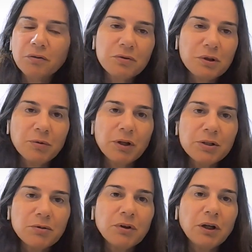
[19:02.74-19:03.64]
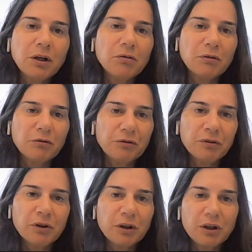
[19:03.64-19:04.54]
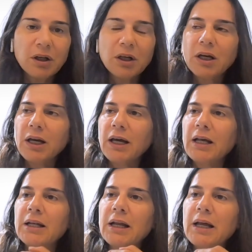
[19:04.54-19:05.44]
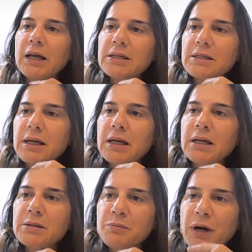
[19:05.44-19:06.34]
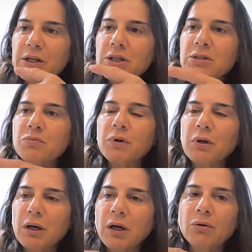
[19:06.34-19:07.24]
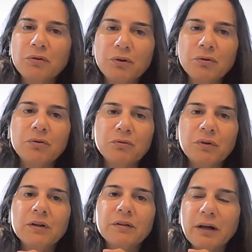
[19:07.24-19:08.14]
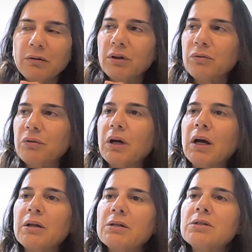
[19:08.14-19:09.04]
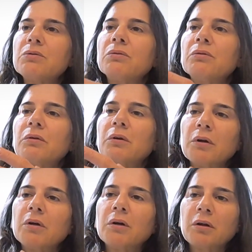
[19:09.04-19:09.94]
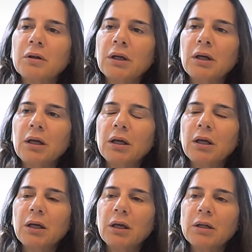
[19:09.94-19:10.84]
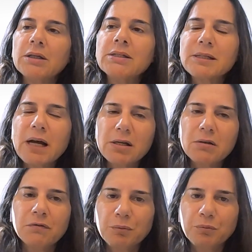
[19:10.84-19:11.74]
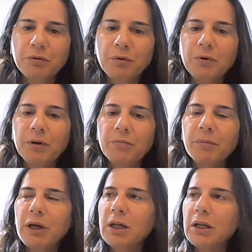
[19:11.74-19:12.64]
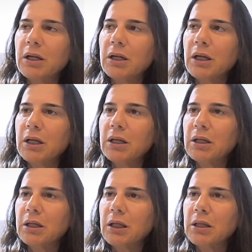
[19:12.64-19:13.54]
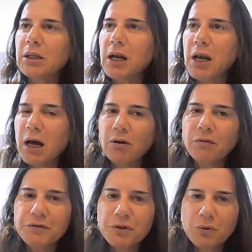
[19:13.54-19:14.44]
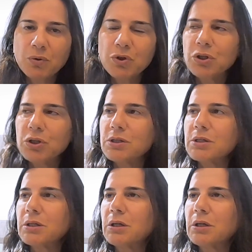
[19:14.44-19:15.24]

to someone else to take care of. And as much as I continue to drill down into that, I understood the size of the problem and the lack of solutions,